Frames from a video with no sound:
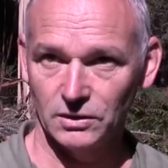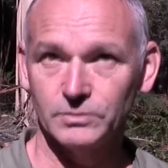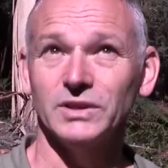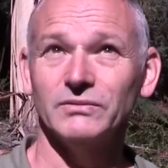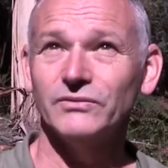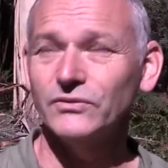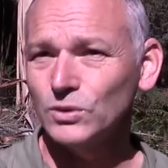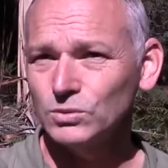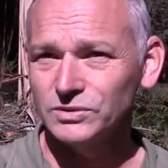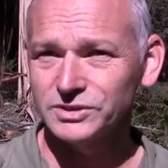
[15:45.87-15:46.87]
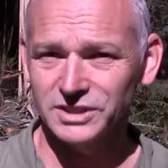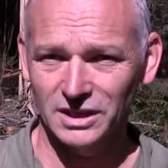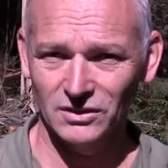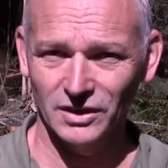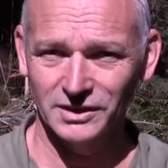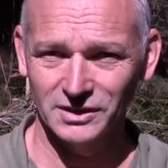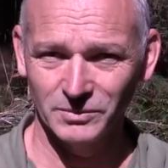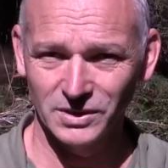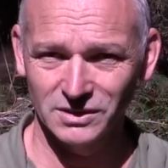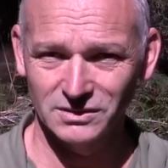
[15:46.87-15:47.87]
I'm in full sunlight at the
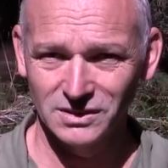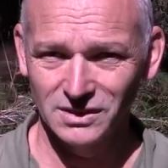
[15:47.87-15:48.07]
minute.